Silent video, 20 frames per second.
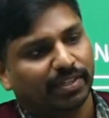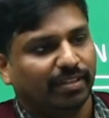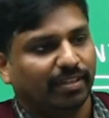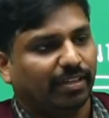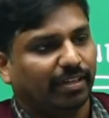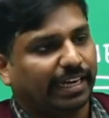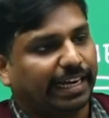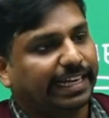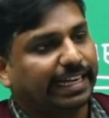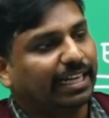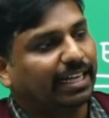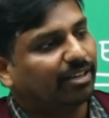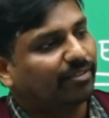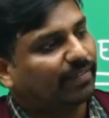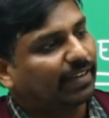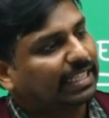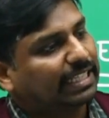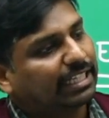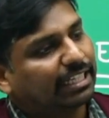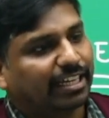identify
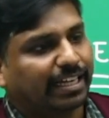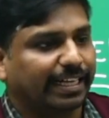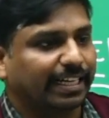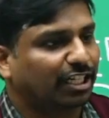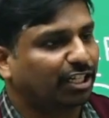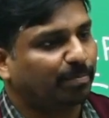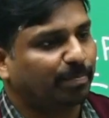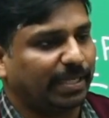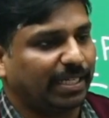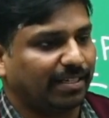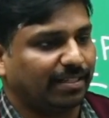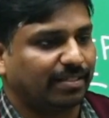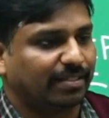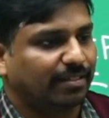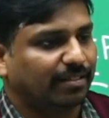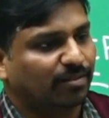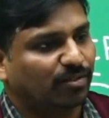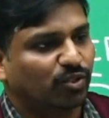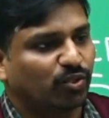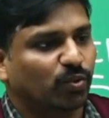the correct pairs.
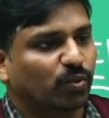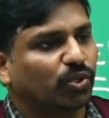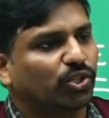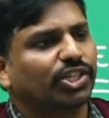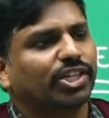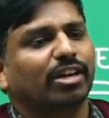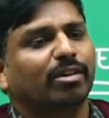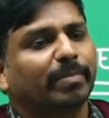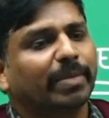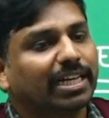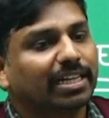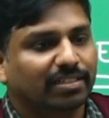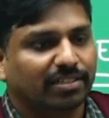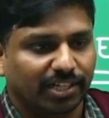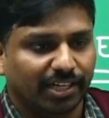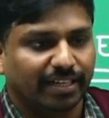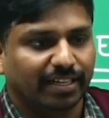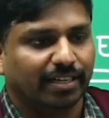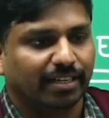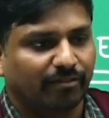So Sharm el Sheikh,
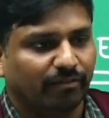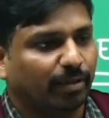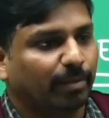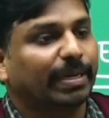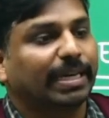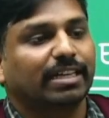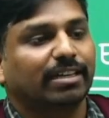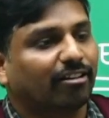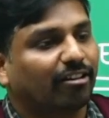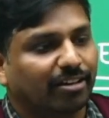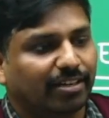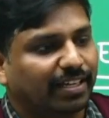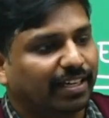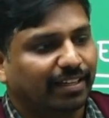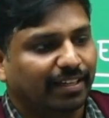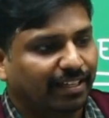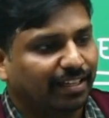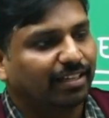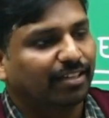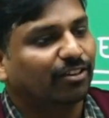we might not
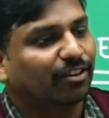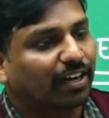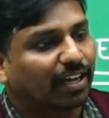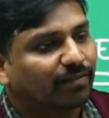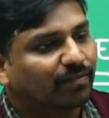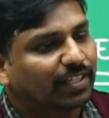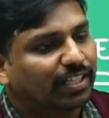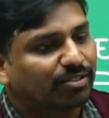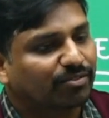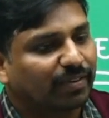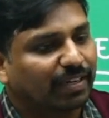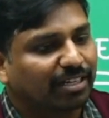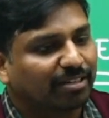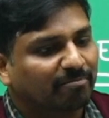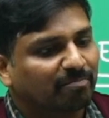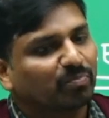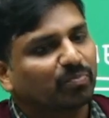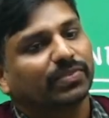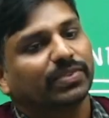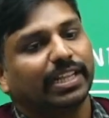heard of this one.
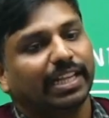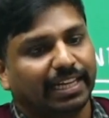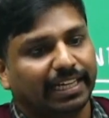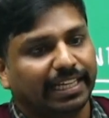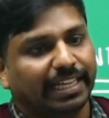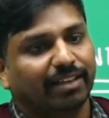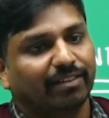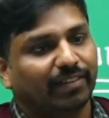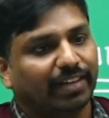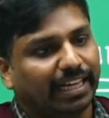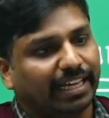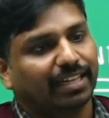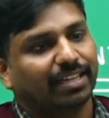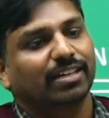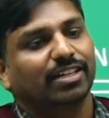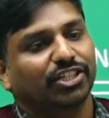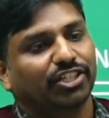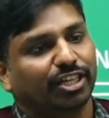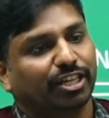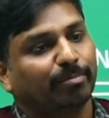They'll give like
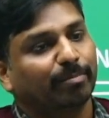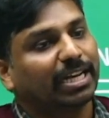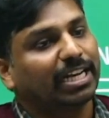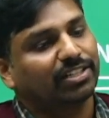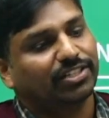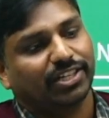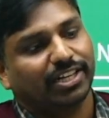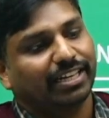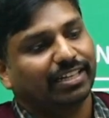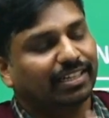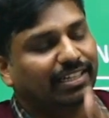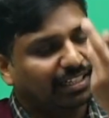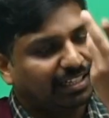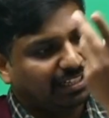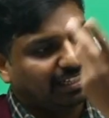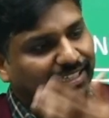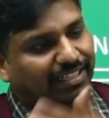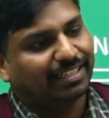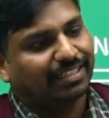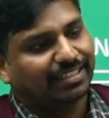Sharm el Sheikh,
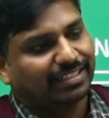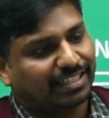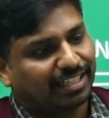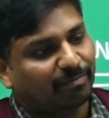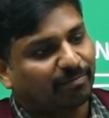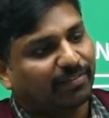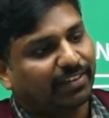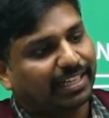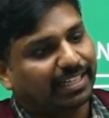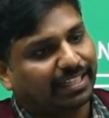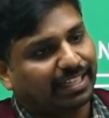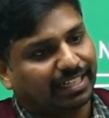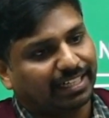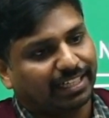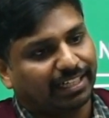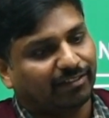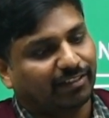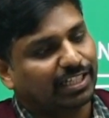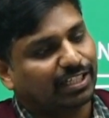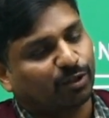somewhere they'll give
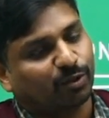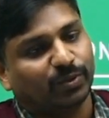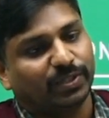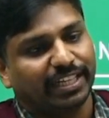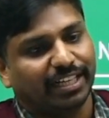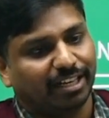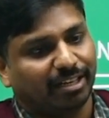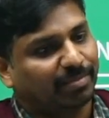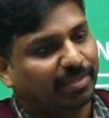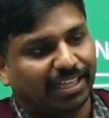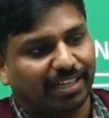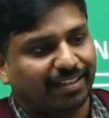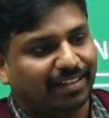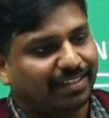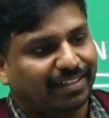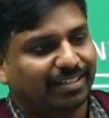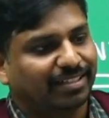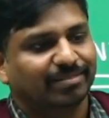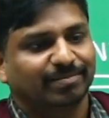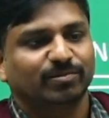in Saudi Arabia.
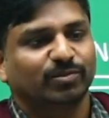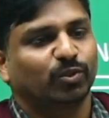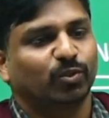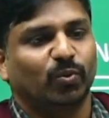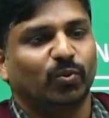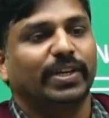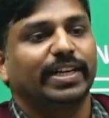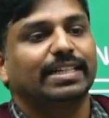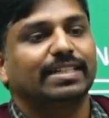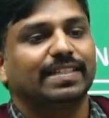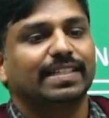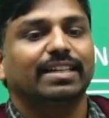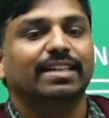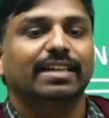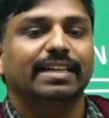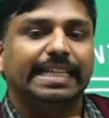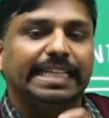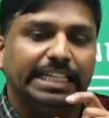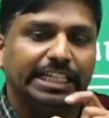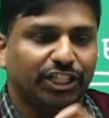No, it's in
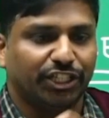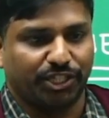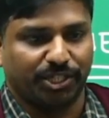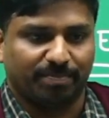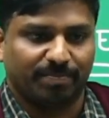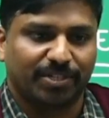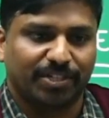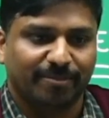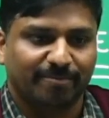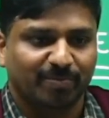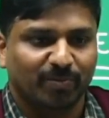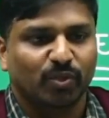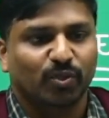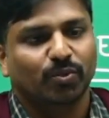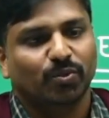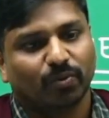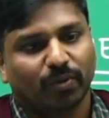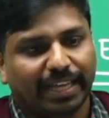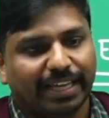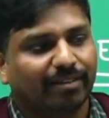Egypt. So
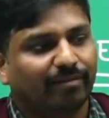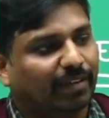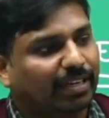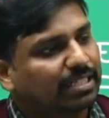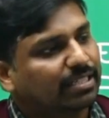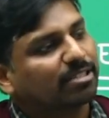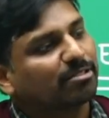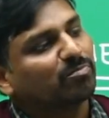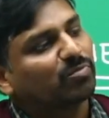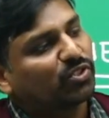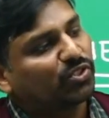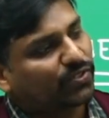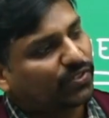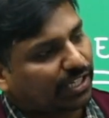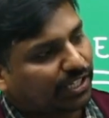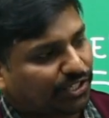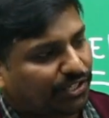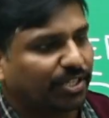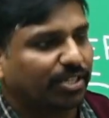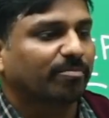likewise,
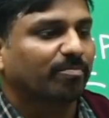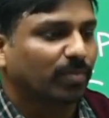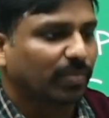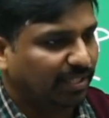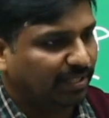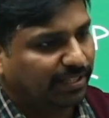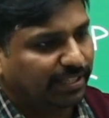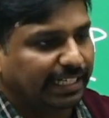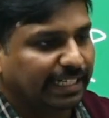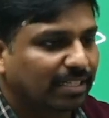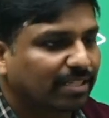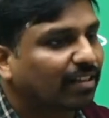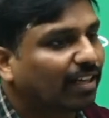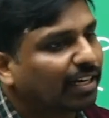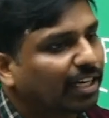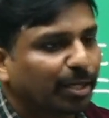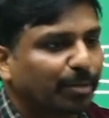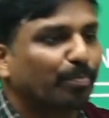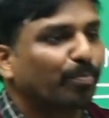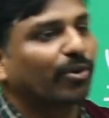such things are
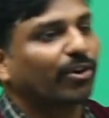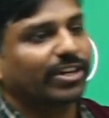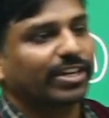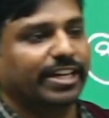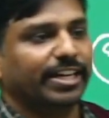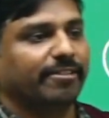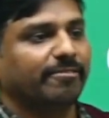important.